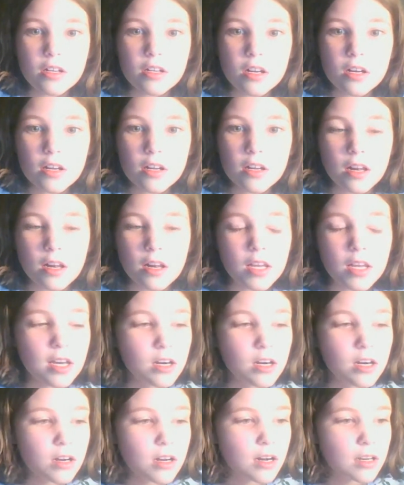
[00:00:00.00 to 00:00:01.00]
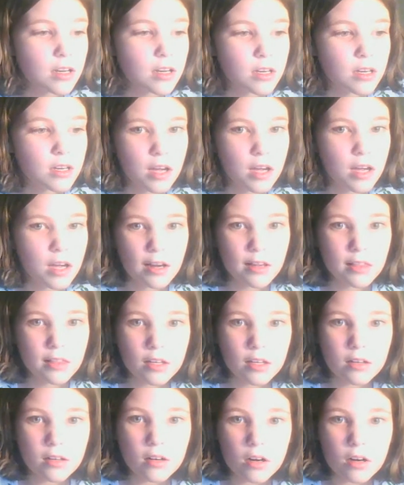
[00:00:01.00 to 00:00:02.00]
a
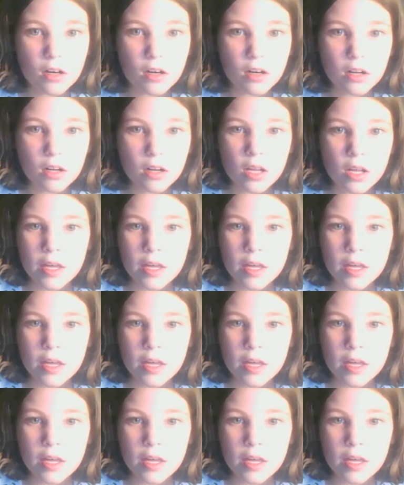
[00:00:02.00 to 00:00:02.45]
little girl.